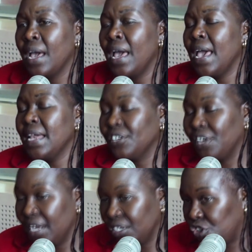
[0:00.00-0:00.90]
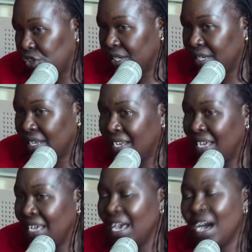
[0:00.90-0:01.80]
engaging,
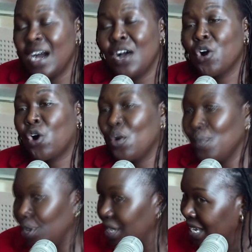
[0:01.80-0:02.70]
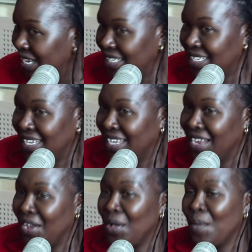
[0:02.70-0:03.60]
yeah, communicating,
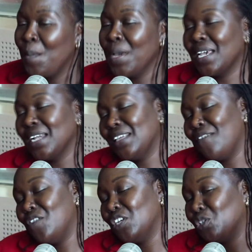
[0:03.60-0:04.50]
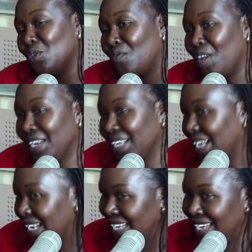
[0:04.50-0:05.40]
making the vision very
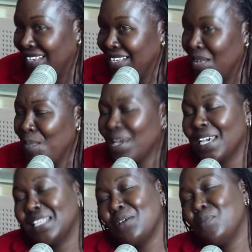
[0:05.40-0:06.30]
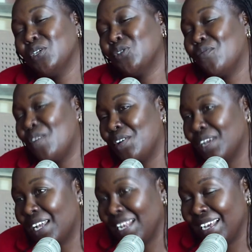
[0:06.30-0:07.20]
clear, making the mission very
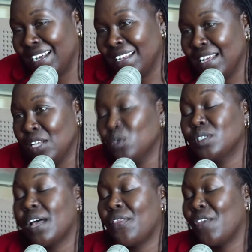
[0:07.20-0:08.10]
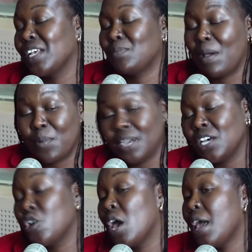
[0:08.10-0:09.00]
clear. Those are things, my brother,
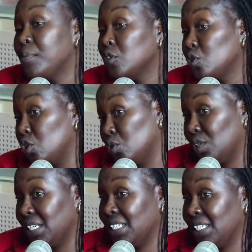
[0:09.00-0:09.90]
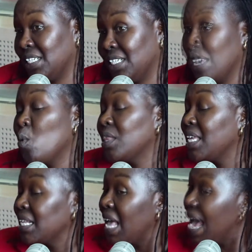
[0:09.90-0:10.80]
you're able to use it
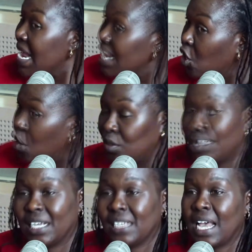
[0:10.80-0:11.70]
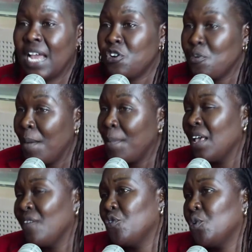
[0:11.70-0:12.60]
within any context. And remember,
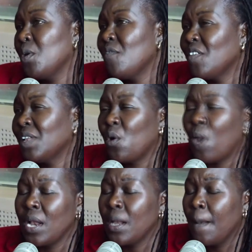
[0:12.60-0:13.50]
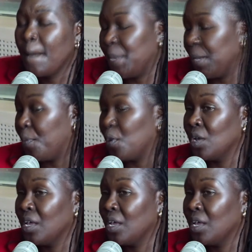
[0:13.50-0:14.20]
if you remember when the word people,